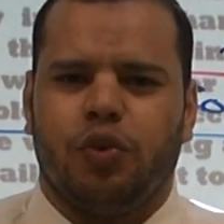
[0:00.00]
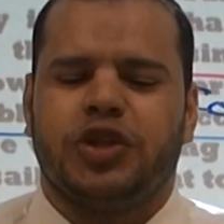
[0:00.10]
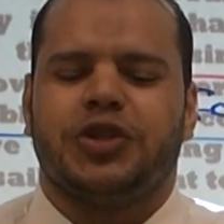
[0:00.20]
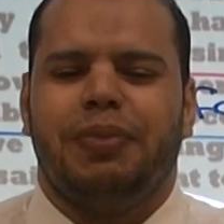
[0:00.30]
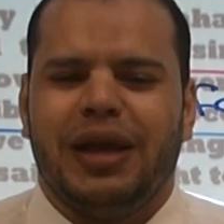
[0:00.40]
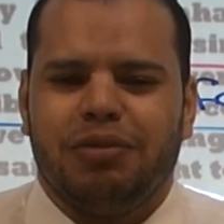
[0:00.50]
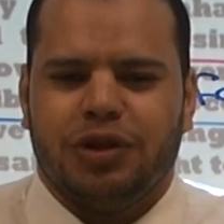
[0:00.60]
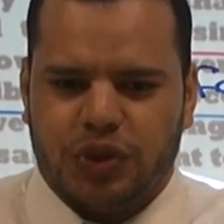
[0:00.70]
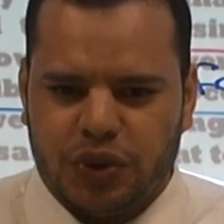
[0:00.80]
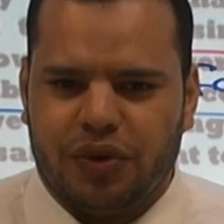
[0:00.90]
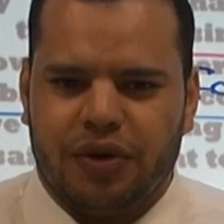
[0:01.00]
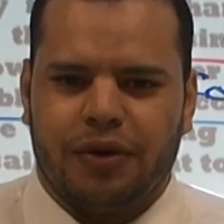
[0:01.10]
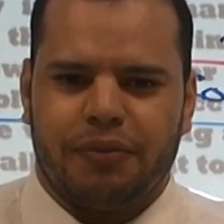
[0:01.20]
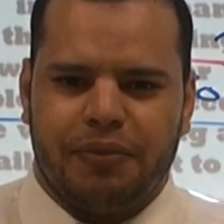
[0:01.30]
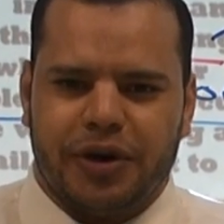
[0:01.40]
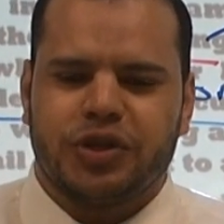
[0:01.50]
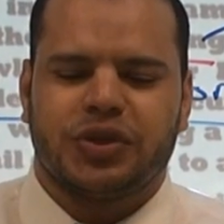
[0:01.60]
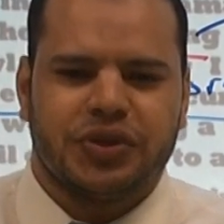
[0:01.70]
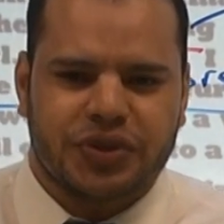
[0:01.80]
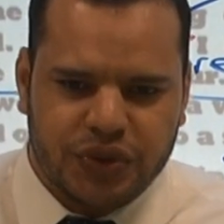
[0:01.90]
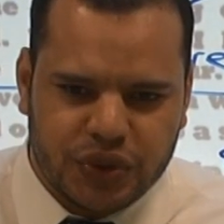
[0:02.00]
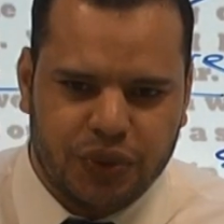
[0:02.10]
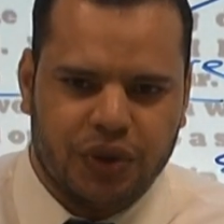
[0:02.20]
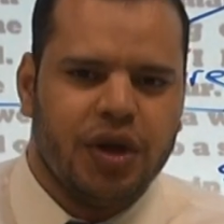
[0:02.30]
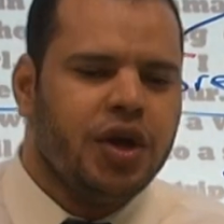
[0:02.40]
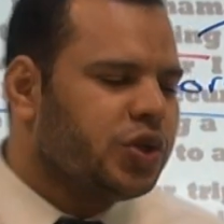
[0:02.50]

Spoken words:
which people do, persons do.